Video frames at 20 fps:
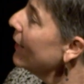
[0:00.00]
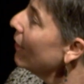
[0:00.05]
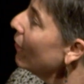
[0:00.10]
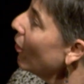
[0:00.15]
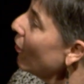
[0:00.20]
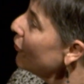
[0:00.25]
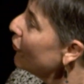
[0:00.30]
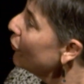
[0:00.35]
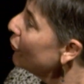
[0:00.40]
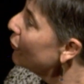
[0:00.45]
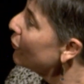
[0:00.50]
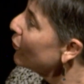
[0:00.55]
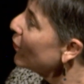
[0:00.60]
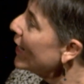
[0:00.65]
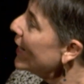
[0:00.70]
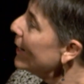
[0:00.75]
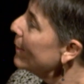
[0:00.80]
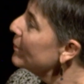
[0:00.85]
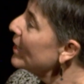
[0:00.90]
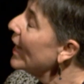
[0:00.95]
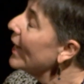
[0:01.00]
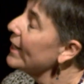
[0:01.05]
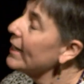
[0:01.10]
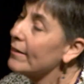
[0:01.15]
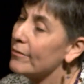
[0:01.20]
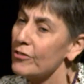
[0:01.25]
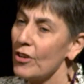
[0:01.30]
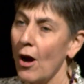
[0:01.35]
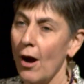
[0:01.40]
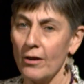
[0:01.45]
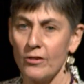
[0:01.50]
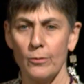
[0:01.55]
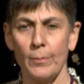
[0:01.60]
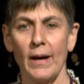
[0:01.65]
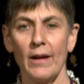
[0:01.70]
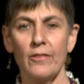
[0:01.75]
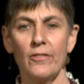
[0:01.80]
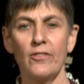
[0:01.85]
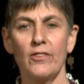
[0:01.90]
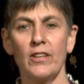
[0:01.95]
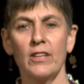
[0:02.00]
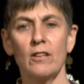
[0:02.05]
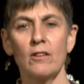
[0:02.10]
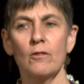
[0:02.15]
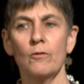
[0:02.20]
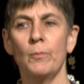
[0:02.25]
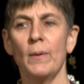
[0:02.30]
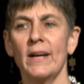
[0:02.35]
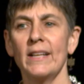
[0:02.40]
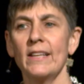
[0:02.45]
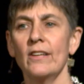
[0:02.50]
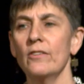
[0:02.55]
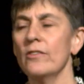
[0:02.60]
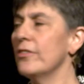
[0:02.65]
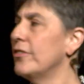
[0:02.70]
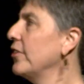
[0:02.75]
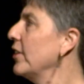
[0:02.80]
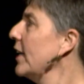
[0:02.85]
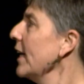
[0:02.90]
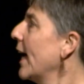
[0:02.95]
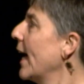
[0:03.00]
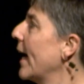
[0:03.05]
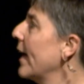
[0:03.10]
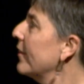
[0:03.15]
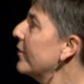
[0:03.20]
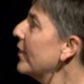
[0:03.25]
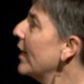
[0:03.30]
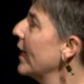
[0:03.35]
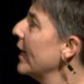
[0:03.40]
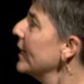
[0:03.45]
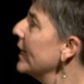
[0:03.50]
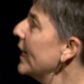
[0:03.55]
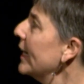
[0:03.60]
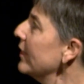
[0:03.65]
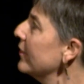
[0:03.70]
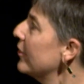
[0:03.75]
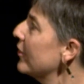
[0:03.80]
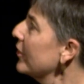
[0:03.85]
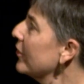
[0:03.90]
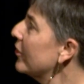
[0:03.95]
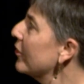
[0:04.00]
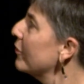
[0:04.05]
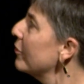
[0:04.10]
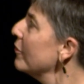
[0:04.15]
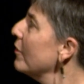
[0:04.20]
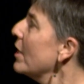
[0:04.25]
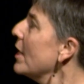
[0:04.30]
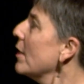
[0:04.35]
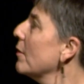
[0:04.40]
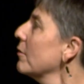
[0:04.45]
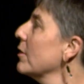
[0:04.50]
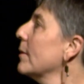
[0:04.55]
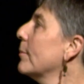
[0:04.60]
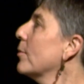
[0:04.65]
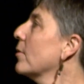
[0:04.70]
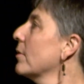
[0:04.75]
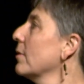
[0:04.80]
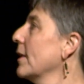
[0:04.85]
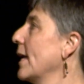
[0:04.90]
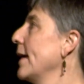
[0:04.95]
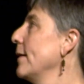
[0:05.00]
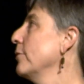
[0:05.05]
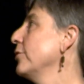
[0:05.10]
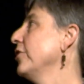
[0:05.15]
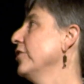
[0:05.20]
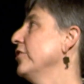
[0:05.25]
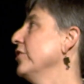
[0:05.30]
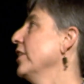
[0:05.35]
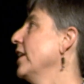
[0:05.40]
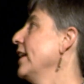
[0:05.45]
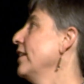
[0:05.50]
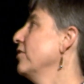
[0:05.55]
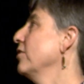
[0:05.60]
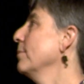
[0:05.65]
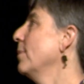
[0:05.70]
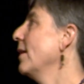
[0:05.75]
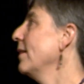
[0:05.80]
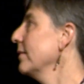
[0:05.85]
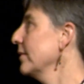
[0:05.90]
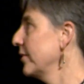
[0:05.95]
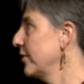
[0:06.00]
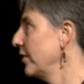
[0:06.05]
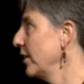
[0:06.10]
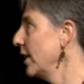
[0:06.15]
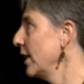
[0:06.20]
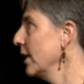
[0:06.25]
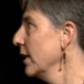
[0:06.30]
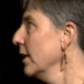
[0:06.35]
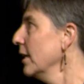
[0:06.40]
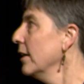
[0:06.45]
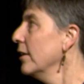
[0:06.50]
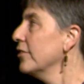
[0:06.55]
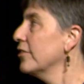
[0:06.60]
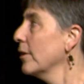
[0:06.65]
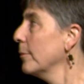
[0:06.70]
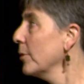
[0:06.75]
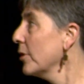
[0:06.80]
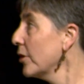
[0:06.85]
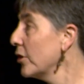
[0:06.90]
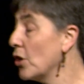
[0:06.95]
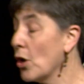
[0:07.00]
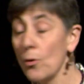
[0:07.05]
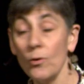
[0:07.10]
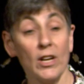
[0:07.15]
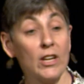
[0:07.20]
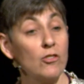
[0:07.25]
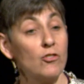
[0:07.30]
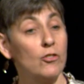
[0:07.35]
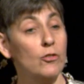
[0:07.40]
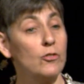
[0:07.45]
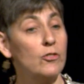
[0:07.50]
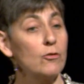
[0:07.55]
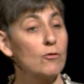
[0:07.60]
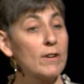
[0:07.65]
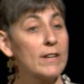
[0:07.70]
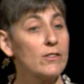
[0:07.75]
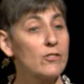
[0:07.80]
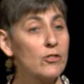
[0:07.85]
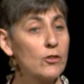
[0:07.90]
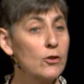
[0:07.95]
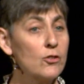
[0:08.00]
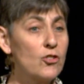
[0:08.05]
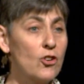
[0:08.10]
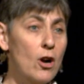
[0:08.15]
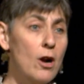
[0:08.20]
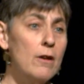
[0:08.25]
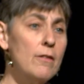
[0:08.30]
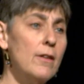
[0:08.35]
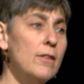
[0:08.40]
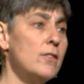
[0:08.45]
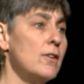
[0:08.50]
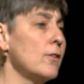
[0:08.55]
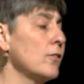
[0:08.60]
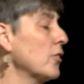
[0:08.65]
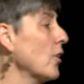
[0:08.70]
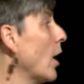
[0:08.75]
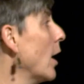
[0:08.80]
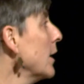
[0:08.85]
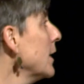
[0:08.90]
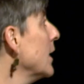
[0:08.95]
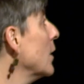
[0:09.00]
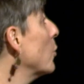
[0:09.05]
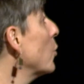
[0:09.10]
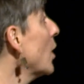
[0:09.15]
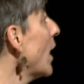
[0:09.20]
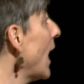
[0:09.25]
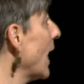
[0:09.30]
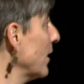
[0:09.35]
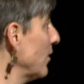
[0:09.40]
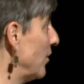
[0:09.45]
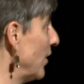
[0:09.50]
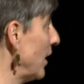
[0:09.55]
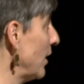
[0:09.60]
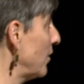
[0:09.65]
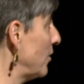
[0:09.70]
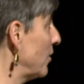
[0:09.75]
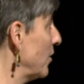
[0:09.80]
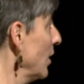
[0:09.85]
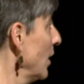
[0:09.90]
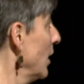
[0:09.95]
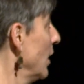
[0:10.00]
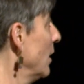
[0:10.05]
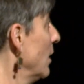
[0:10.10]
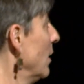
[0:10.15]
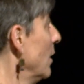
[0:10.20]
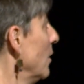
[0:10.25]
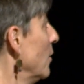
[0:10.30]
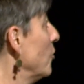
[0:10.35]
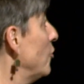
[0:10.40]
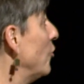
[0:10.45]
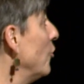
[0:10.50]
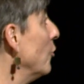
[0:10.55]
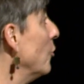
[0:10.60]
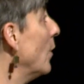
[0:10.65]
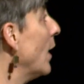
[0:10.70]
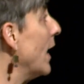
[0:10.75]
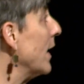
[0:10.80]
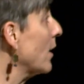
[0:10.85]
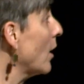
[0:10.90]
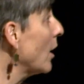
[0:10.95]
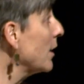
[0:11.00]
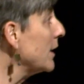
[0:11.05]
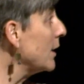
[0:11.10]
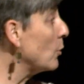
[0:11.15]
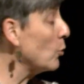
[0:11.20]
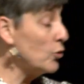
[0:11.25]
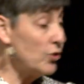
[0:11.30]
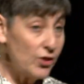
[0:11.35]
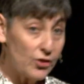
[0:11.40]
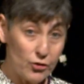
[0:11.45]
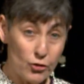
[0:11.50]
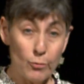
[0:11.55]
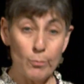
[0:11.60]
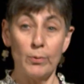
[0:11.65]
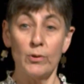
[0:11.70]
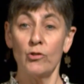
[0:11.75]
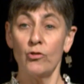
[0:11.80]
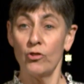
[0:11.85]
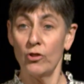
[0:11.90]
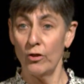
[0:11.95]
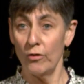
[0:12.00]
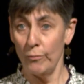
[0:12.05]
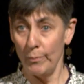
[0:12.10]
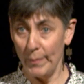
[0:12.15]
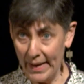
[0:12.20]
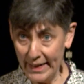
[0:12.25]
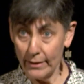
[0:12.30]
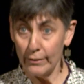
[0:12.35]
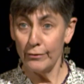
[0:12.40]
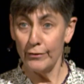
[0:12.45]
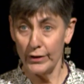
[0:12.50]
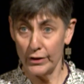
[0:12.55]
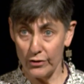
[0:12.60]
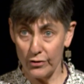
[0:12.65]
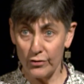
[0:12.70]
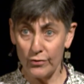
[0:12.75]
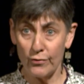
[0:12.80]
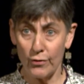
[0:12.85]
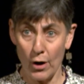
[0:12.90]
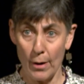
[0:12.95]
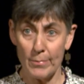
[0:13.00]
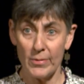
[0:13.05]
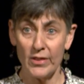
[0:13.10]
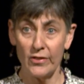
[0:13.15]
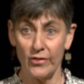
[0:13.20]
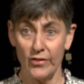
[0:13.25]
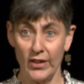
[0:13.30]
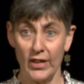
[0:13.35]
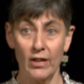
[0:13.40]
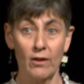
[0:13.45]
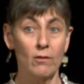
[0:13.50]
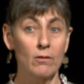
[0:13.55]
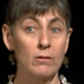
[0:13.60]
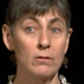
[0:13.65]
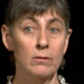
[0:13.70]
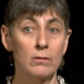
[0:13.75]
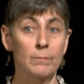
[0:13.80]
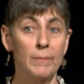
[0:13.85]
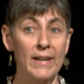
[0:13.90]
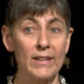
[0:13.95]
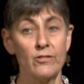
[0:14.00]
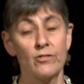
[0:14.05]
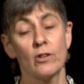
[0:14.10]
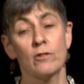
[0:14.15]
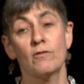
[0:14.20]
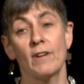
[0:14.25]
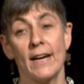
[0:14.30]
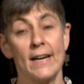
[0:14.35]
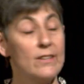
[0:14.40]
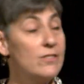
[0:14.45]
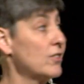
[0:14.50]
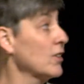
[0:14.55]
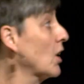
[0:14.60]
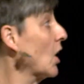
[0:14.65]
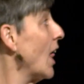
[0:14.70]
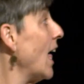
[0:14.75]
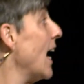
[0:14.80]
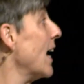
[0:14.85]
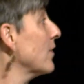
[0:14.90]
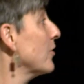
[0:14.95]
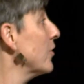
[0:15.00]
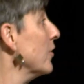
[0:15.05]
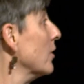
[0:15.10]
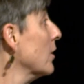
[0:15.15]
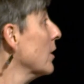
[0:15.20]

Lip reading: also framed and have talked about the Seal of Biliteracy as an instance of neoliberal language education policy. Some of the known issues in research are that there's unequal access to and unequal distribution of benefits from the seal based on race and class